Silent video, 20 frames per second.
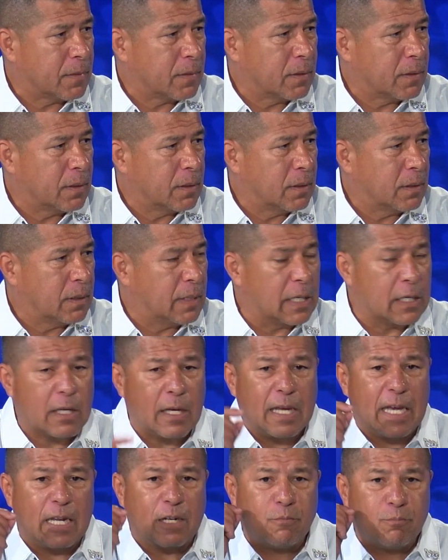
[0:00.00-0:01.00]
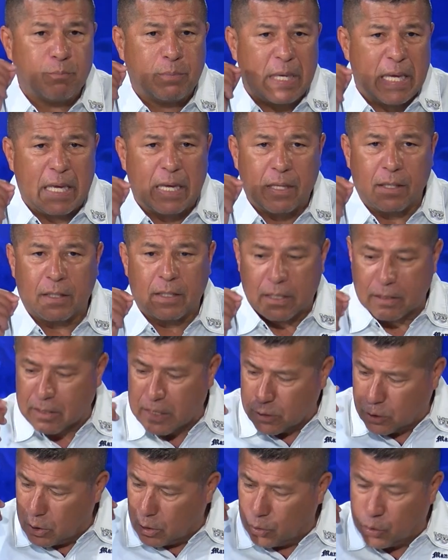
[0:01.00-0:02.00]
yes you know in me he
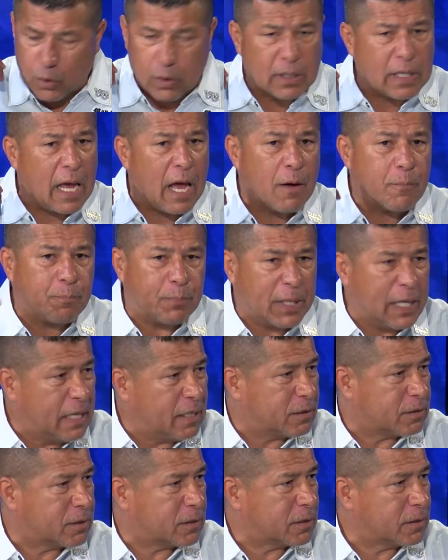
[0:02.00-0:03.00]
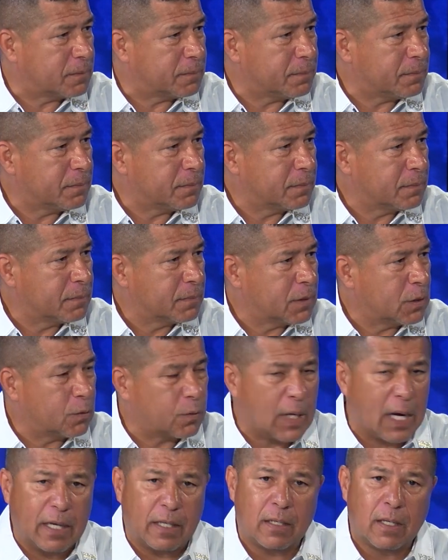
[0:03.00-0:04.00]
says you're going to have peace yes
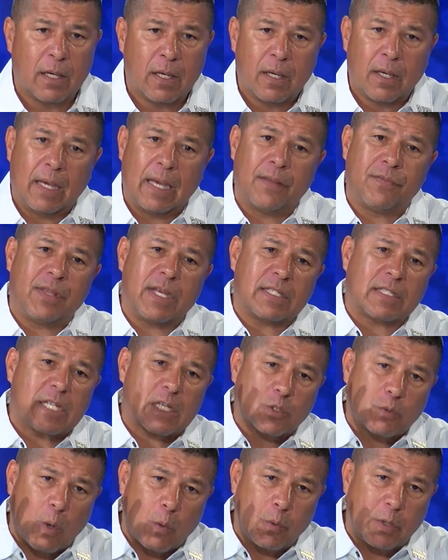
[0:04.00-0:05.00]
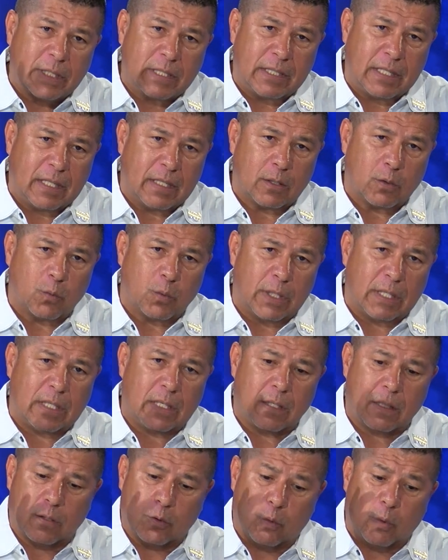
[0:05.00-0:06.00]
right and this is what we need we
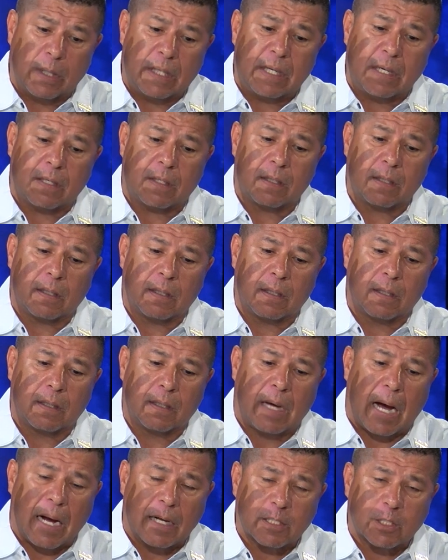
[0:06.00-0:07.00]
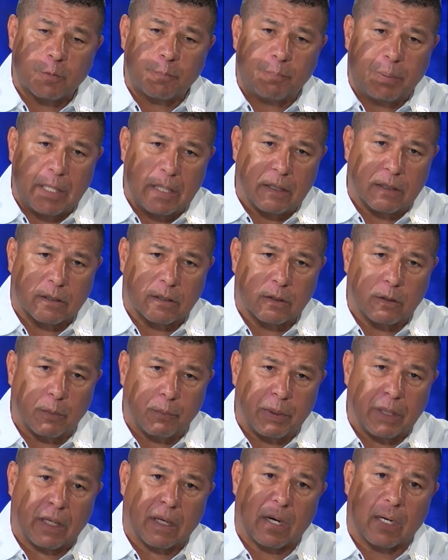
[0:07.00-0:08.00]
need we need god's peace to
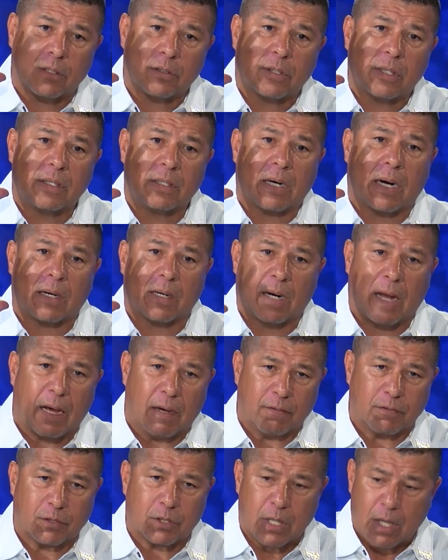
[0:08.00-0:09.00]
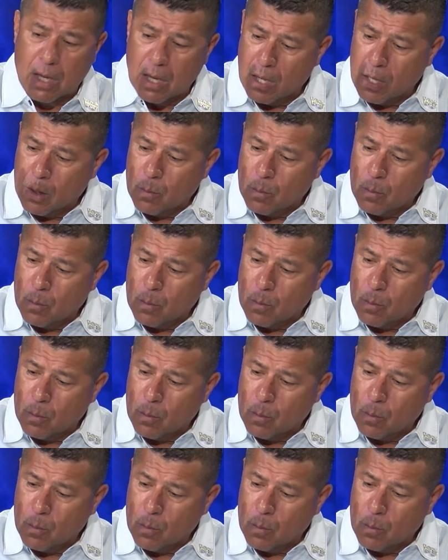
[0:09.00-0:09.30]
be guaranteed in our lives